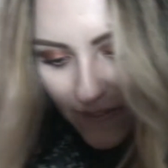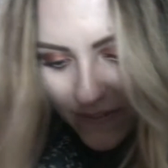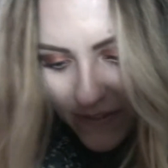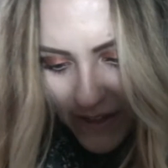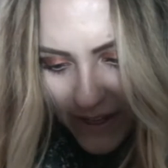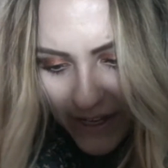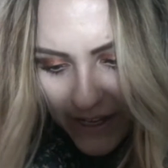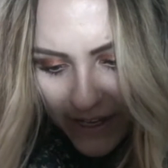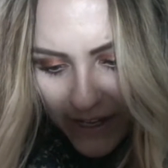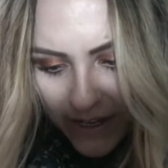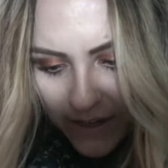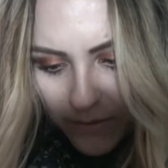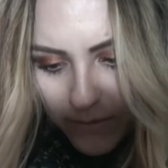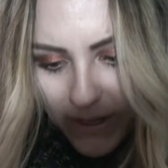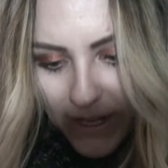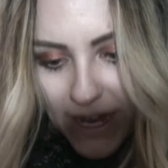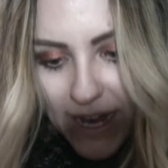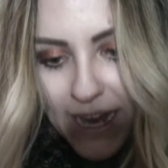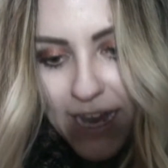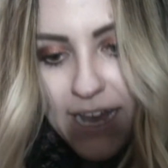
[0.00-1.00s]
Then
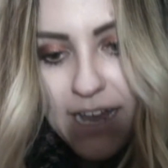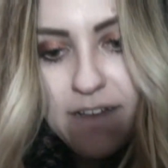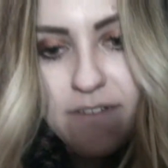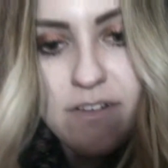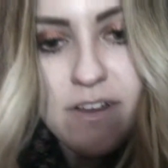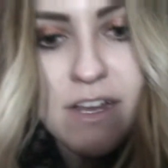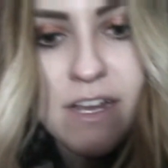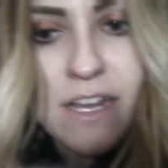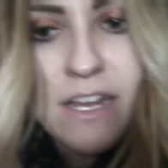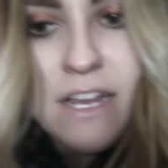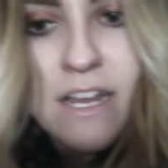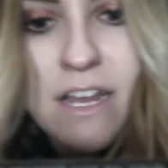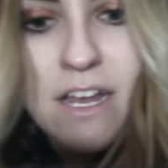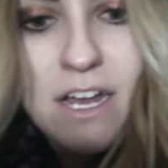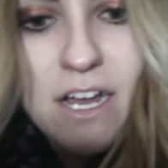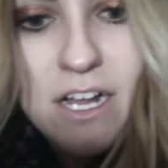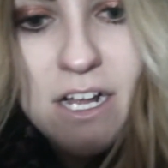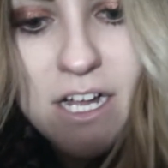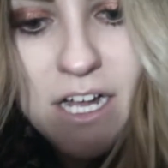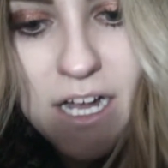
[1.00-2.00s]
we have
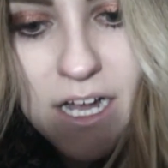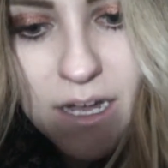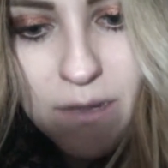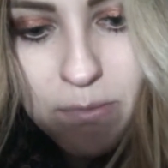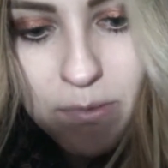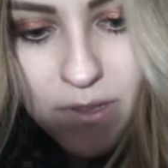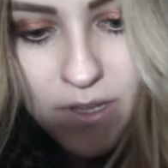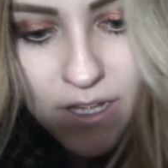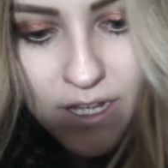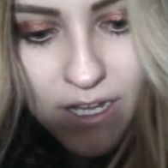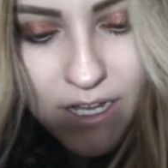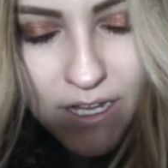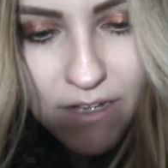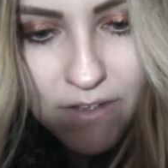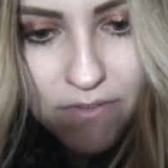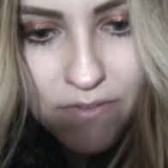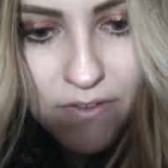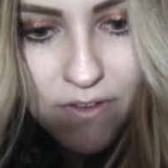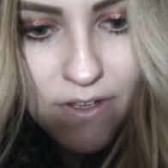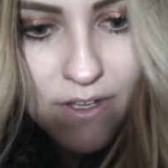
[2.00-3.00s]
a couple
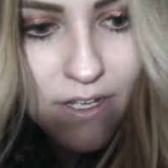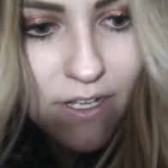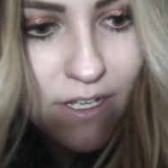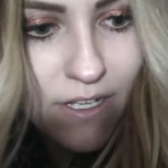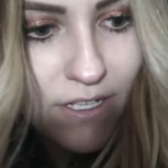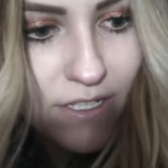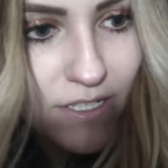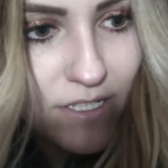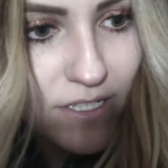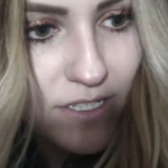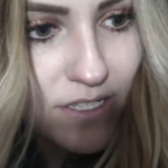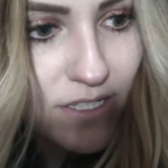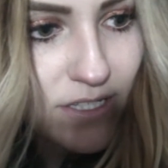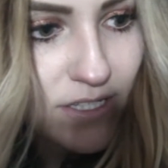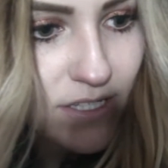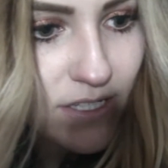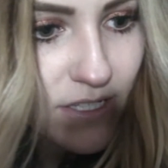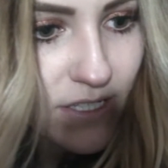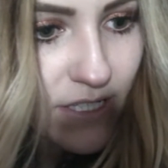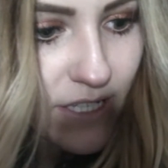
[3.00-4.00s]
of
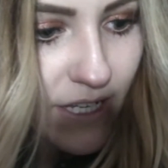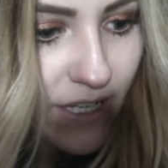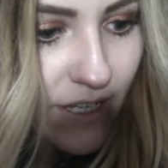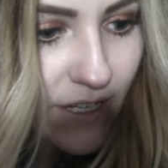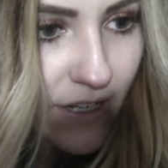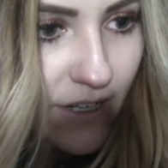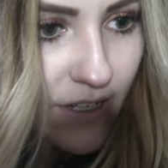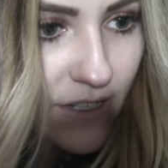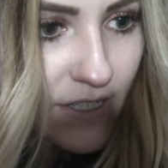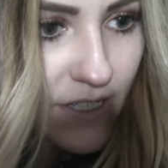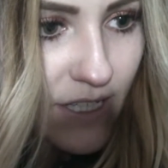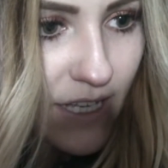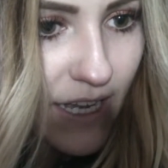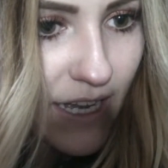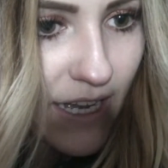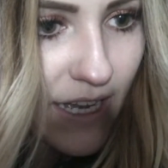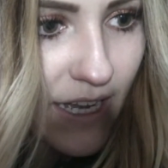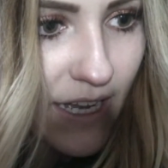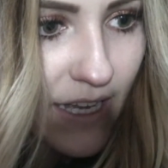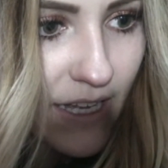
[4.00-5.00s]
sticker
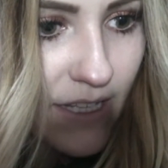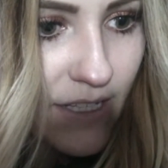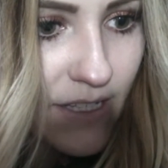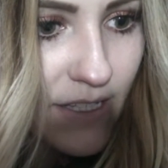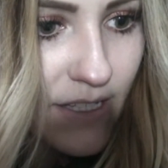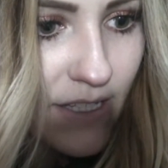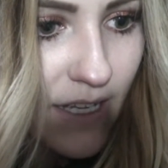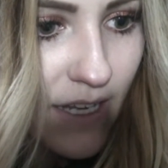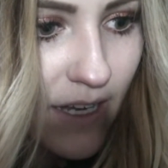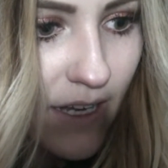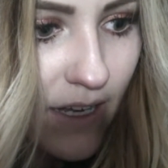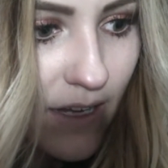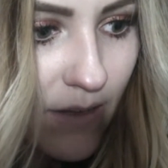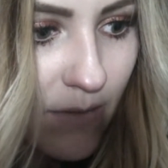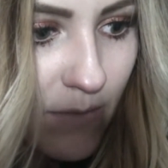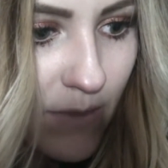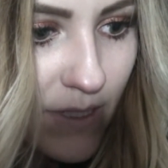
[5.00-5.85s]
sets. Um,